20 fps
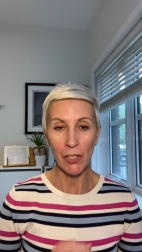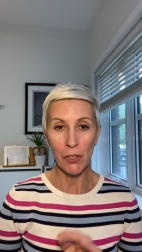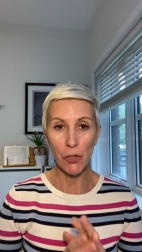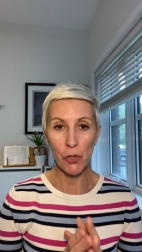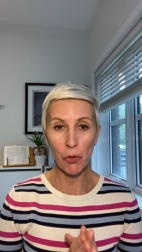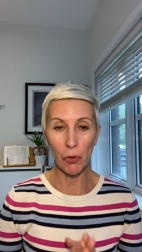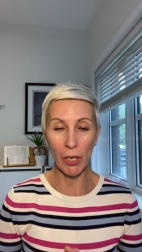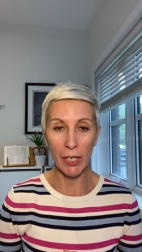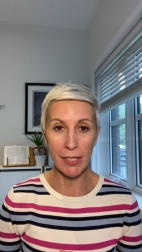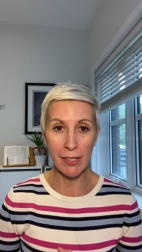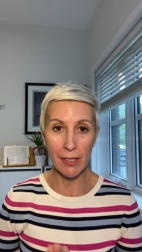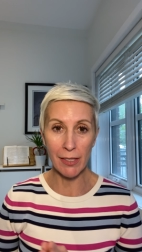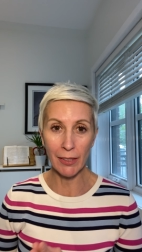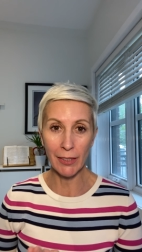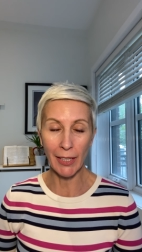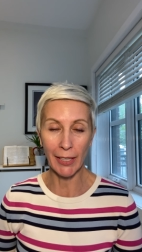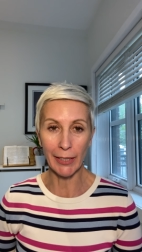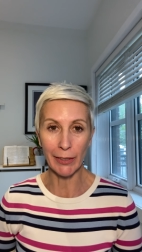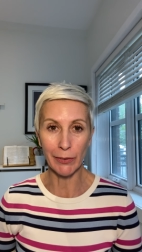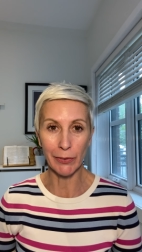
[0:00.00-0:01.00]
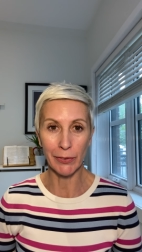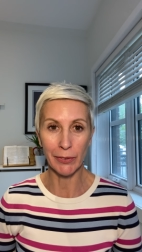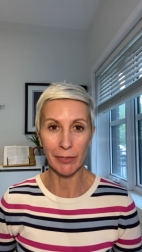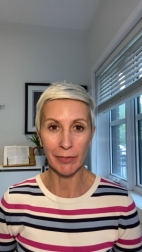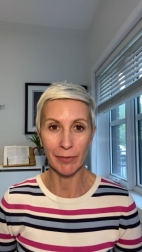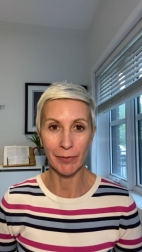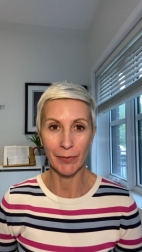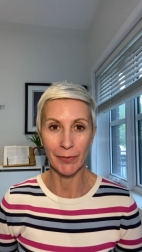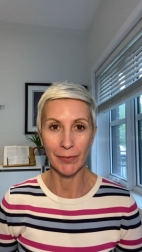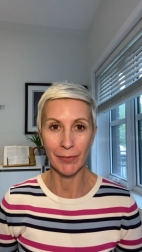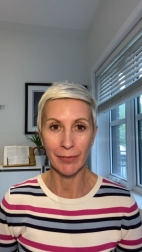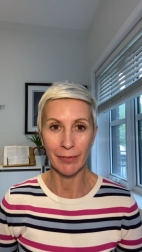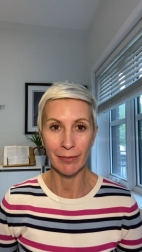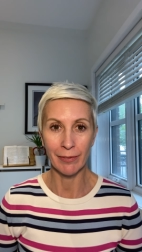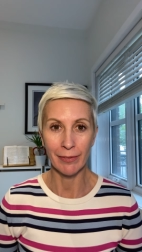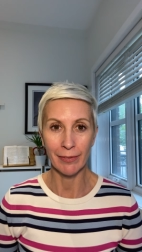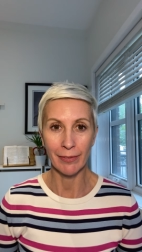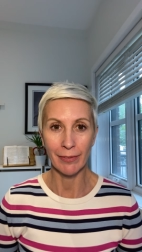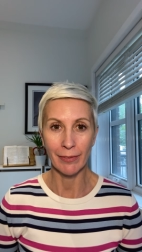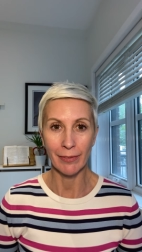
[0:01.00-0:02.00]
Trust the life
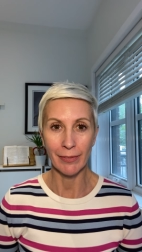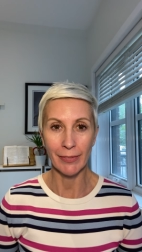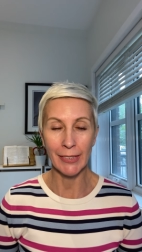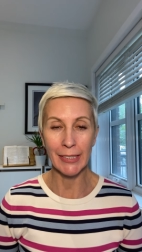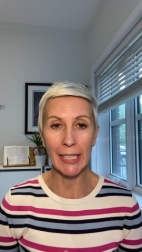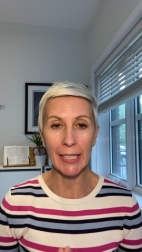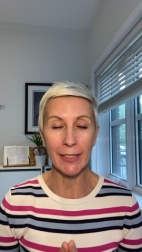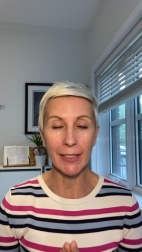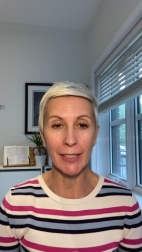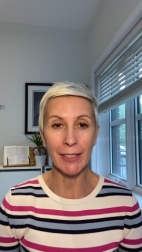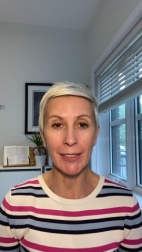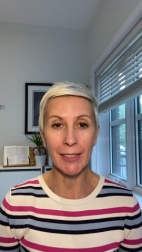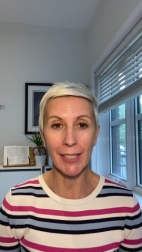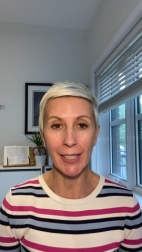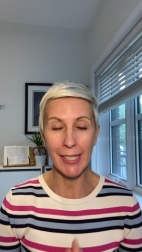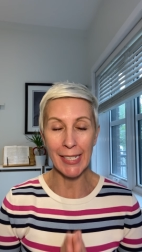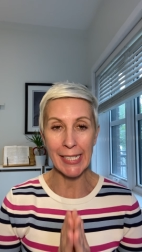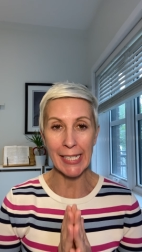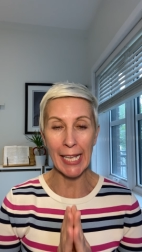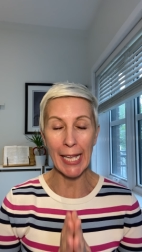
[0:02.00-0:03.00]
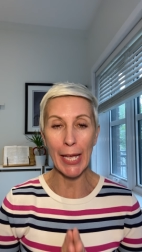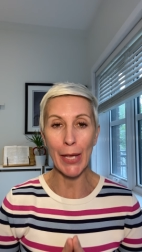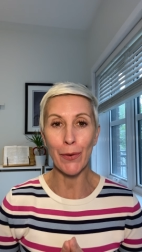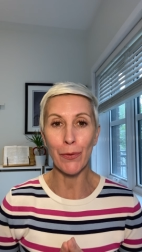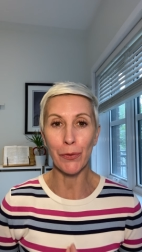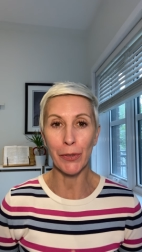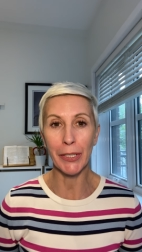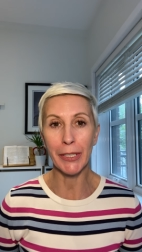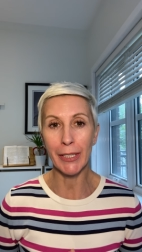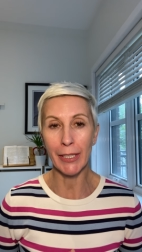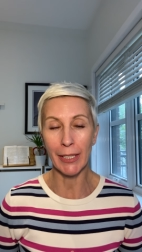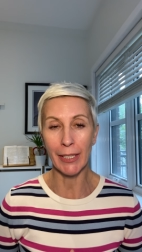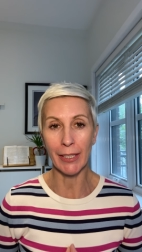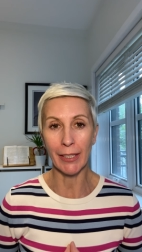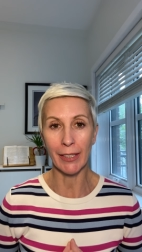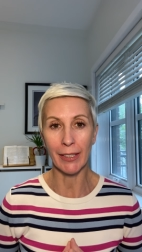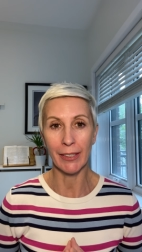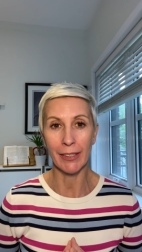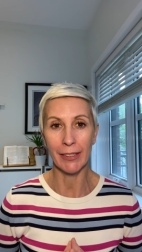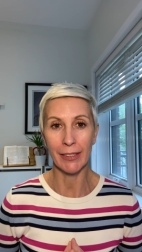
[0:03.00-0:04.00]
that it does
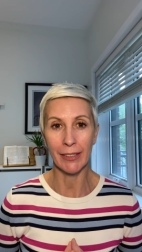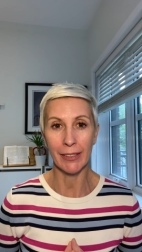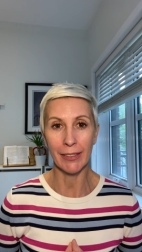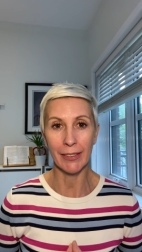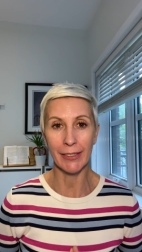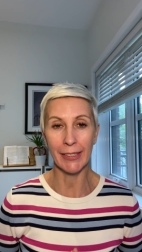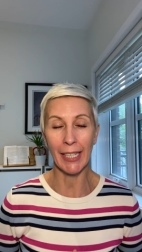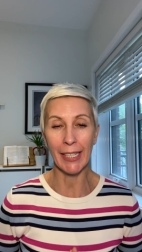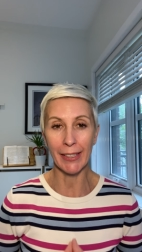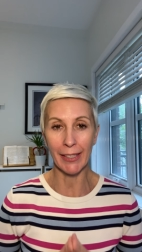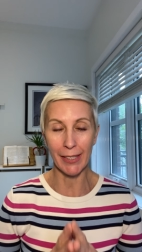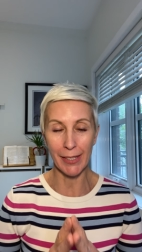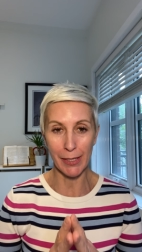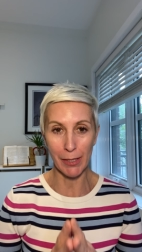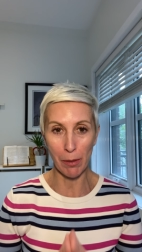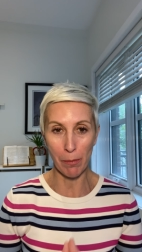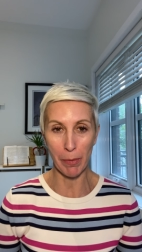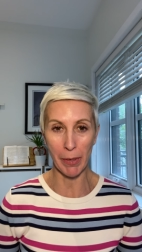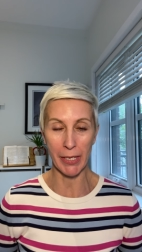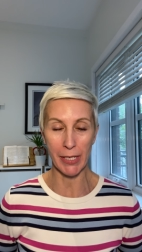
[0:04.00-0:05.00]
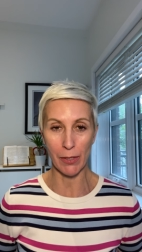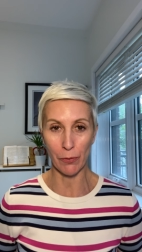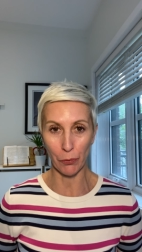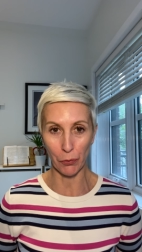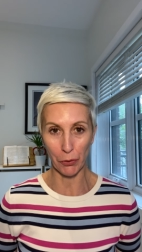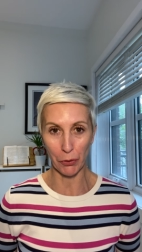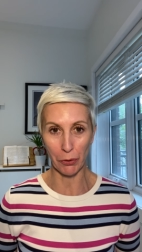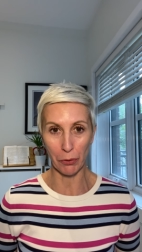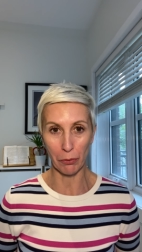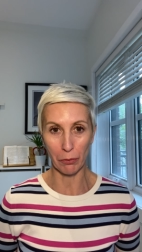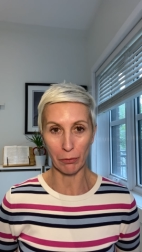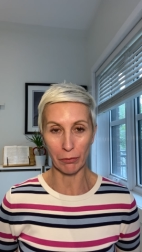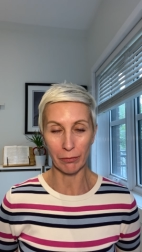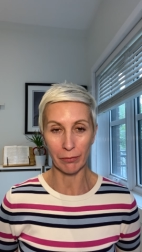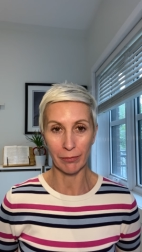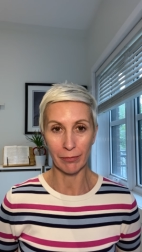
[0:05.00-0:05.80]
everything, that it's the best for you.